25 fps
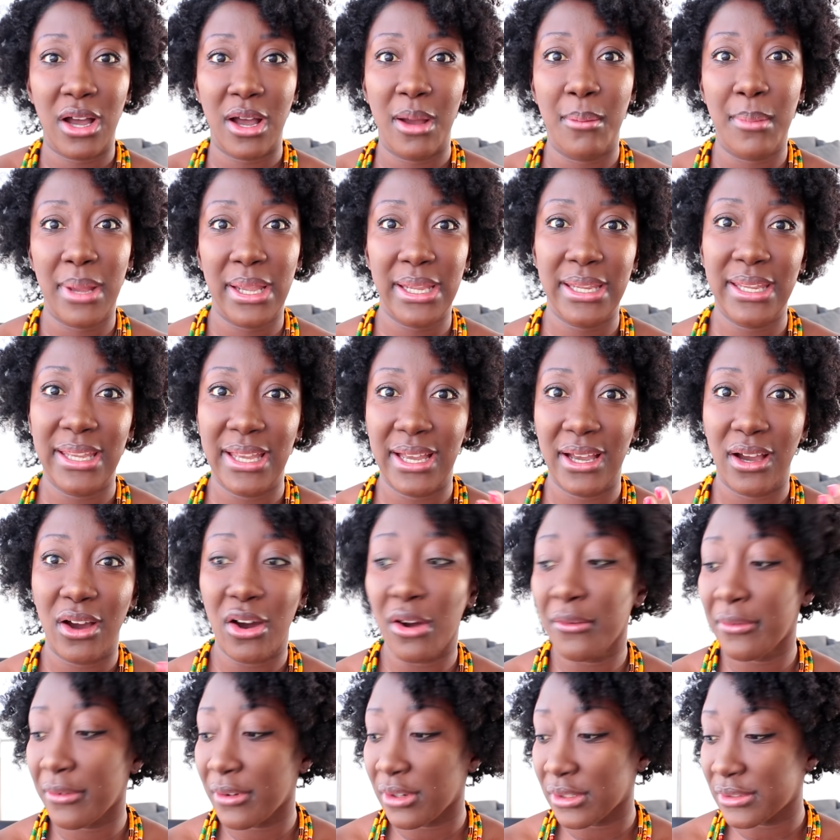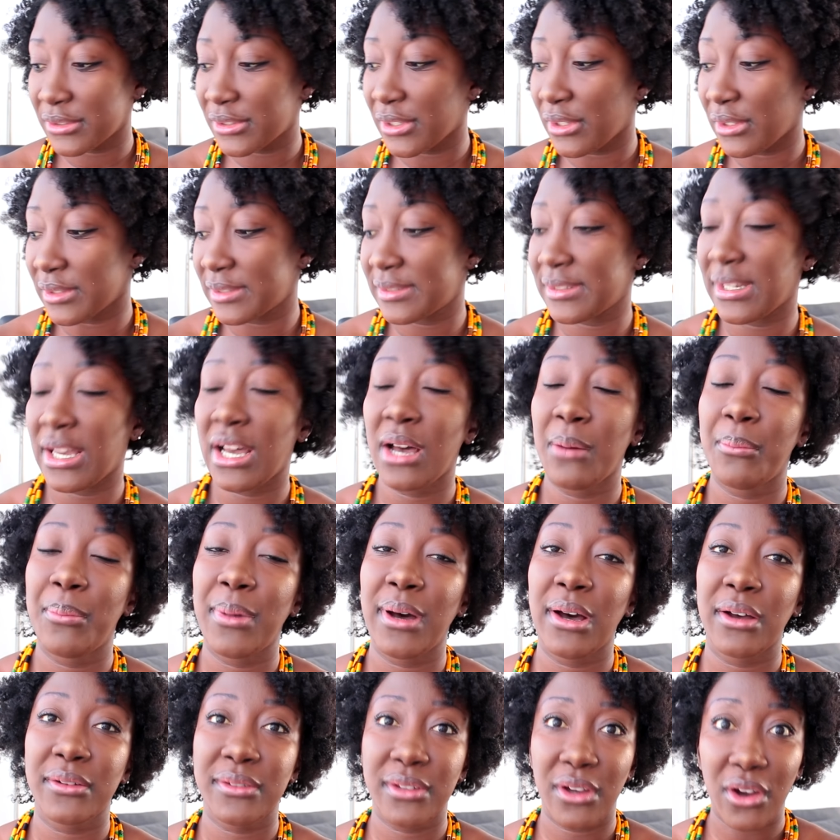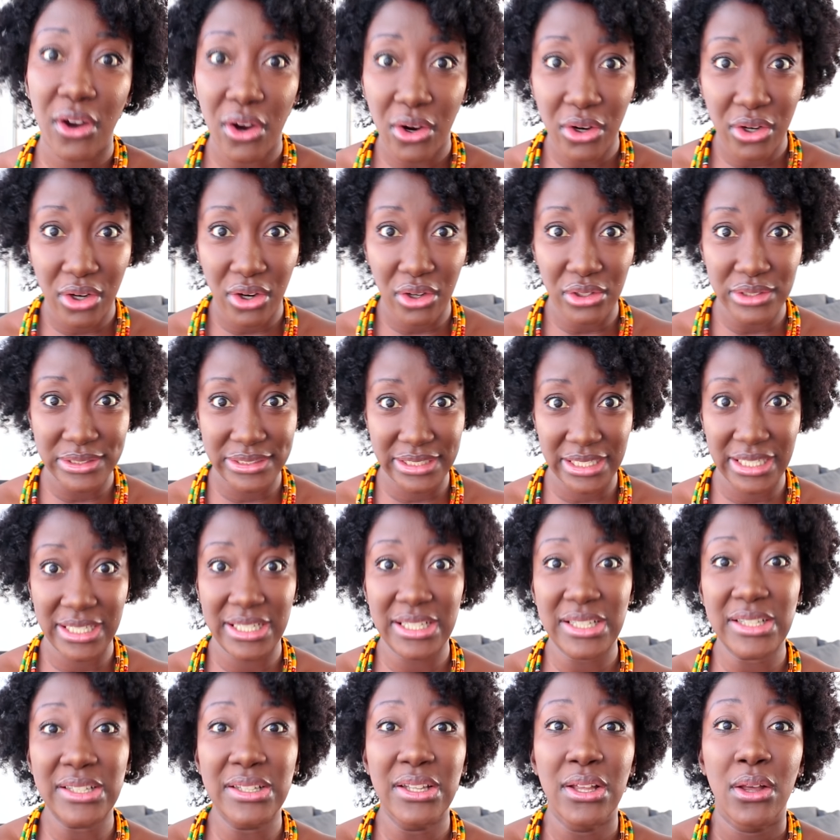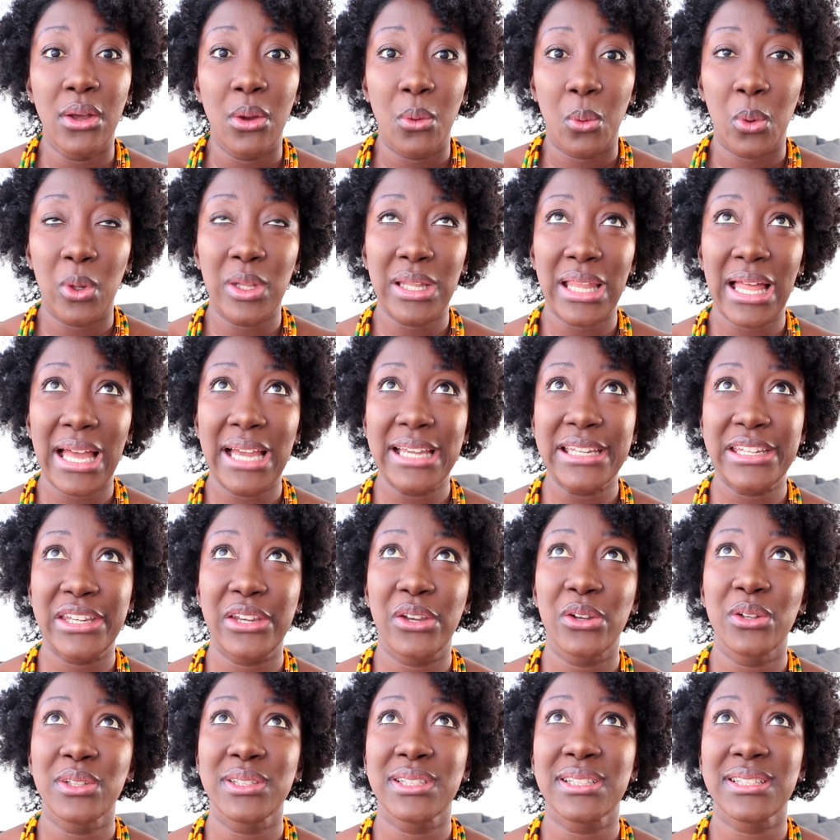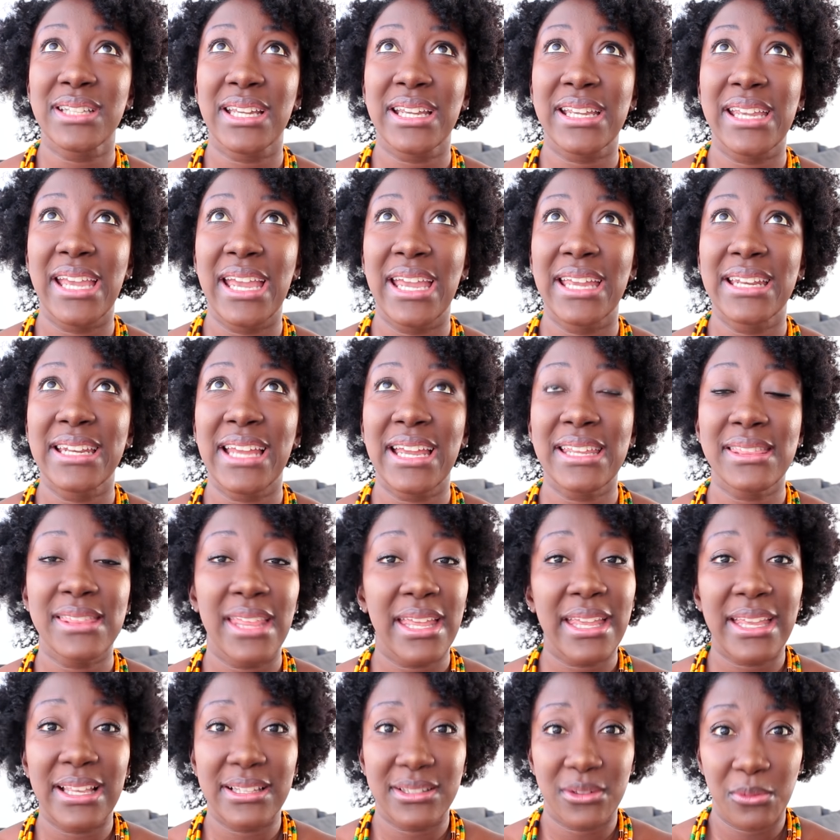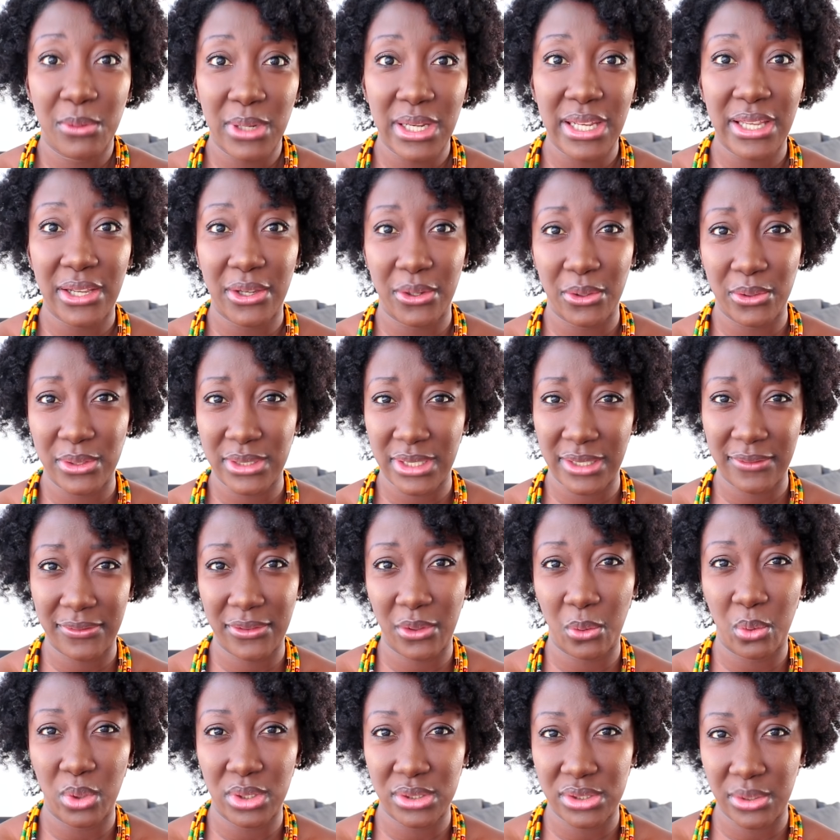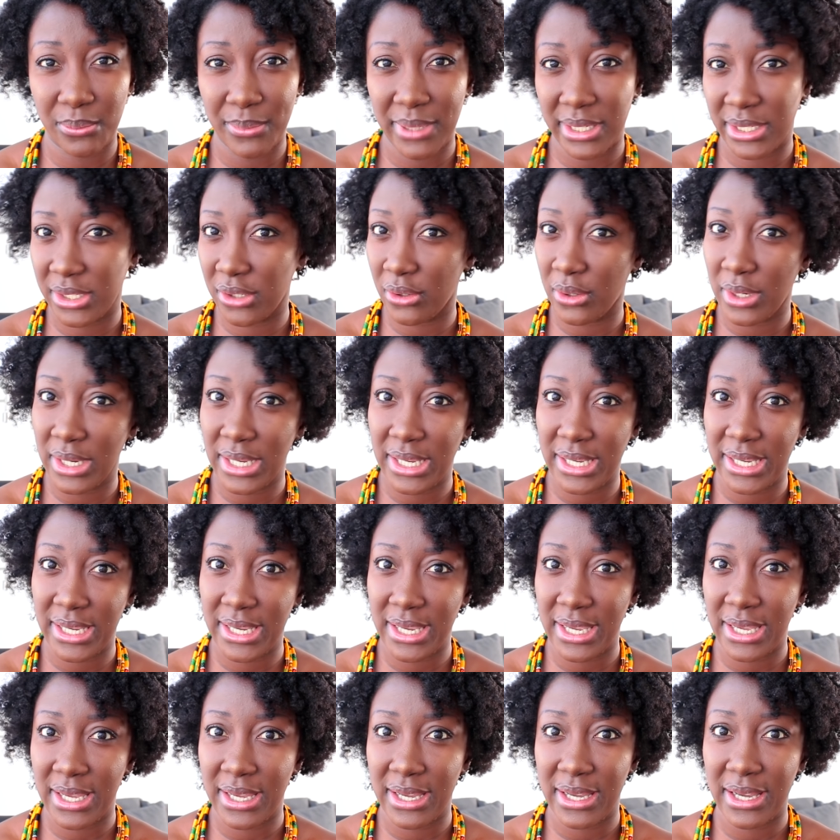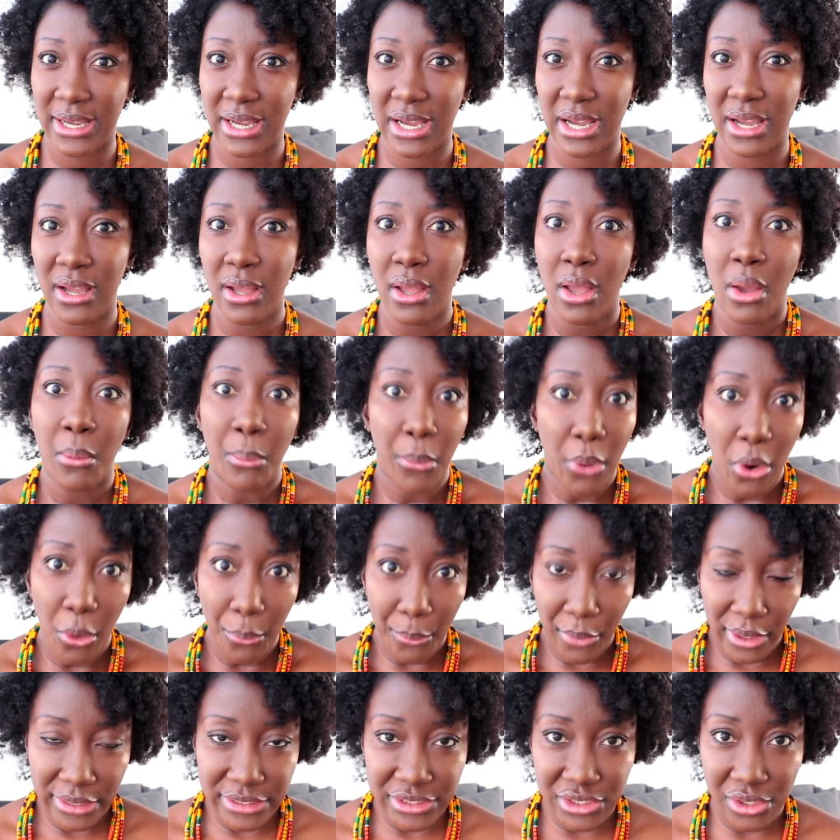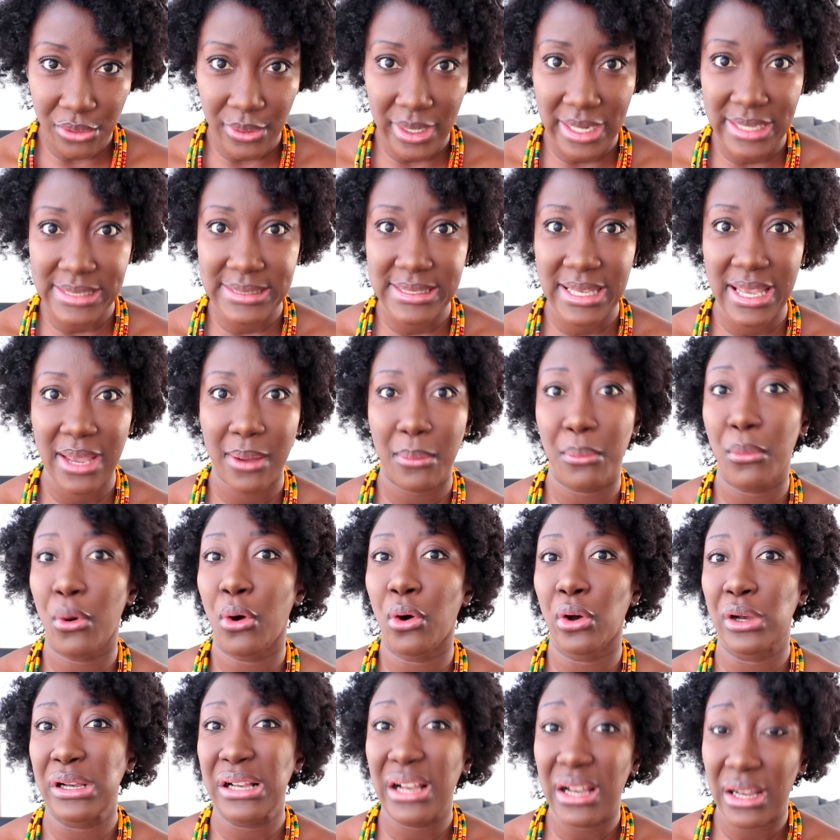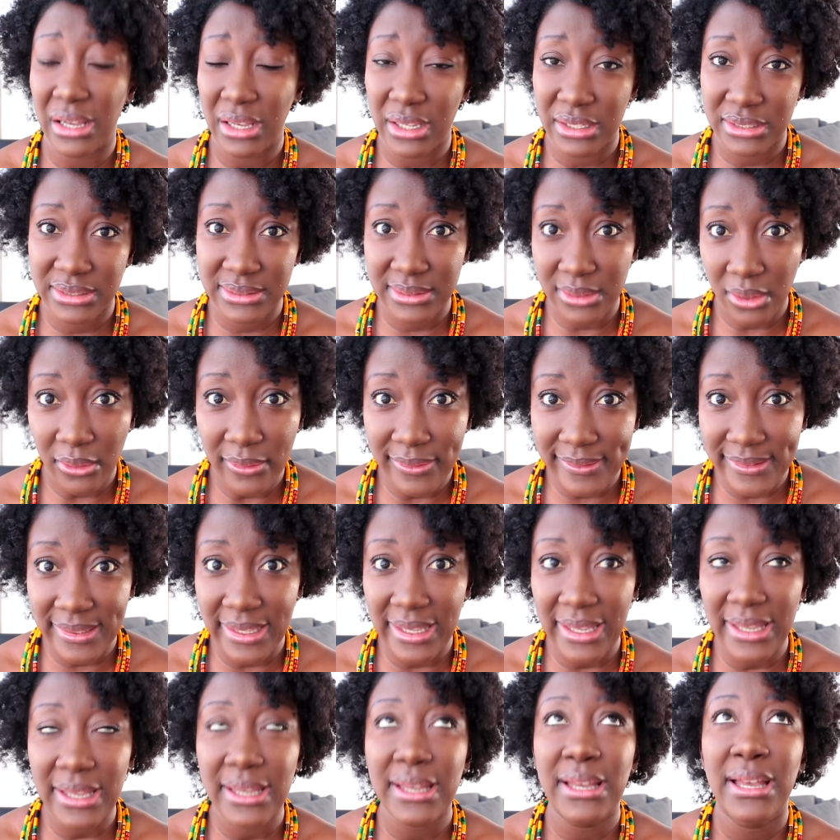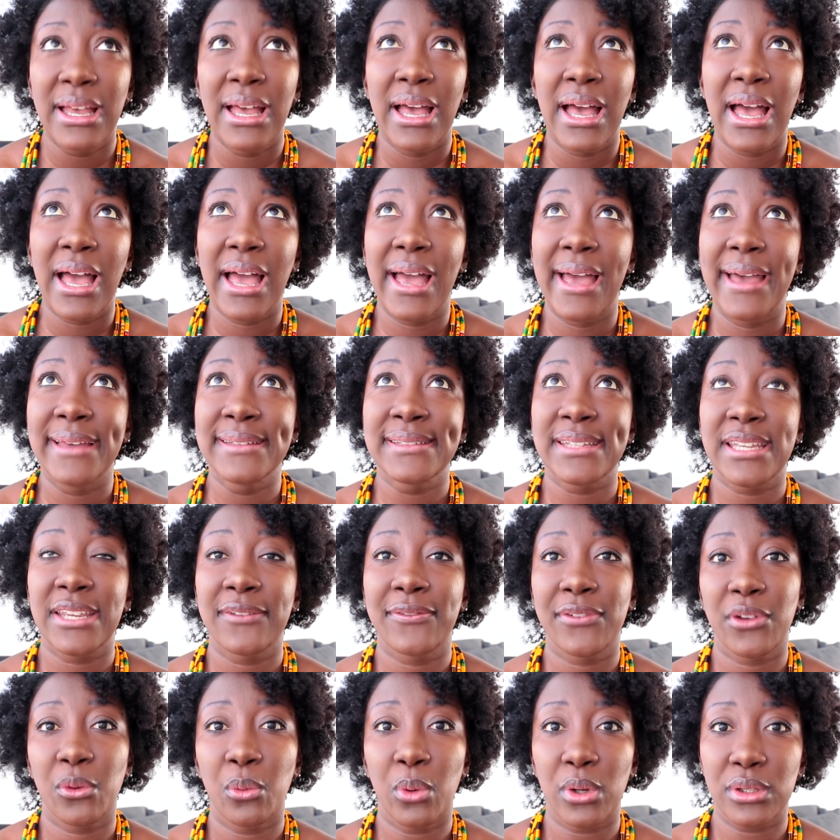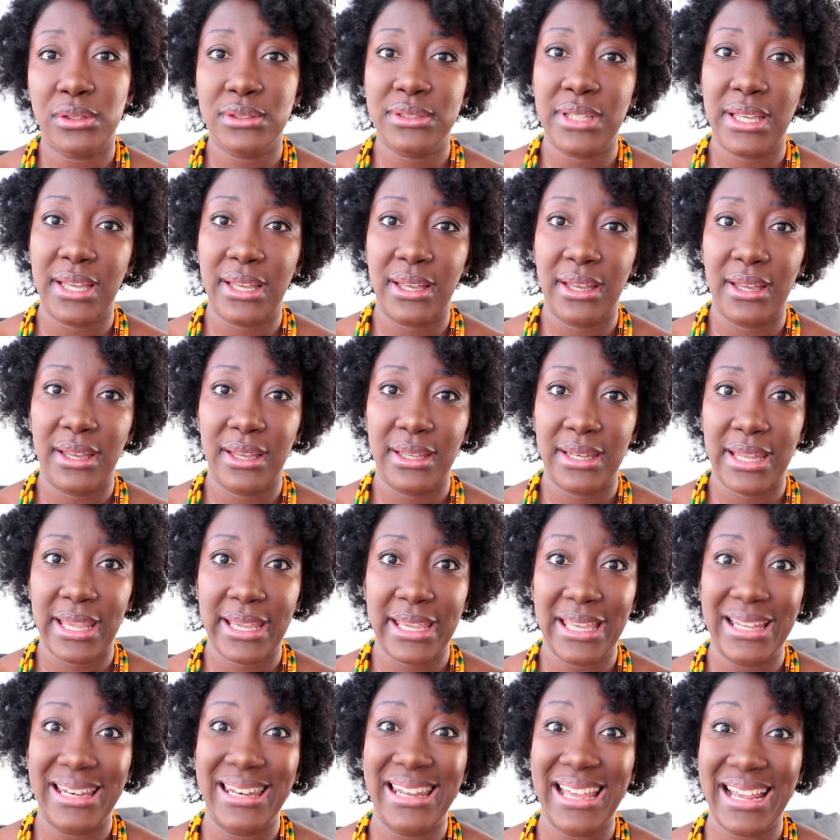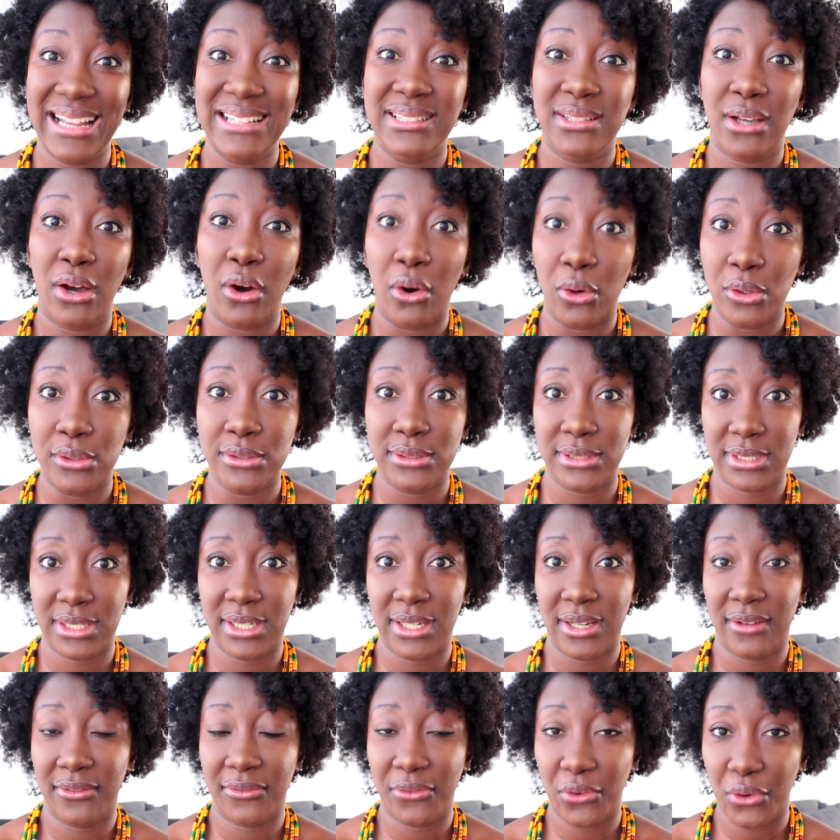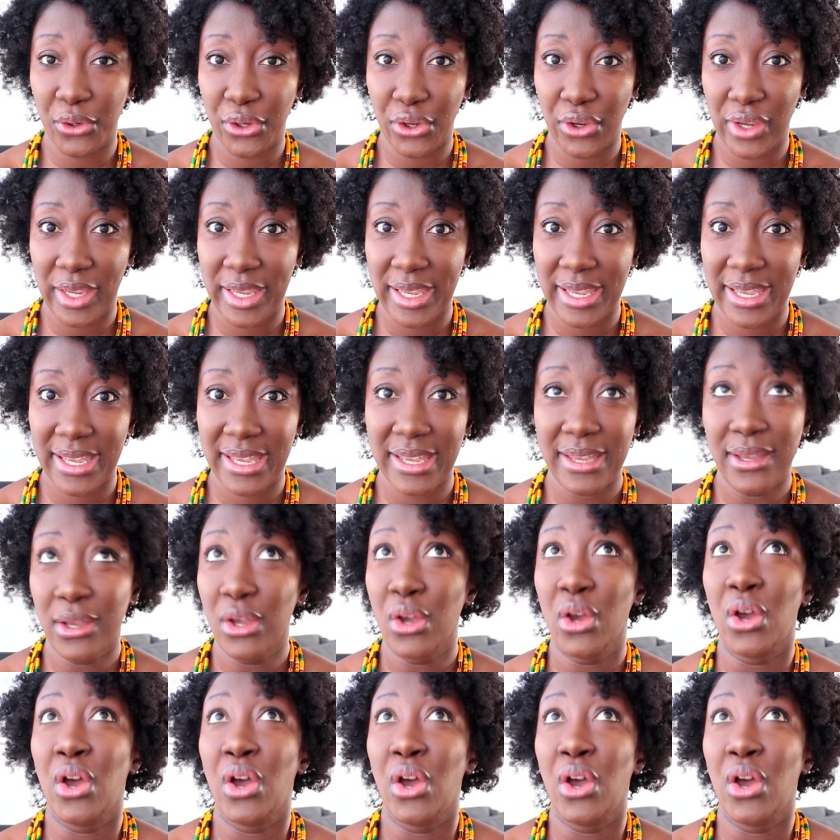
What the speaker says: my overall thoughts about the Okra gel. Will I use it again? I think it's really good if you want to make your hair more moisturized and more softer. And if you want like a light hold for your hair.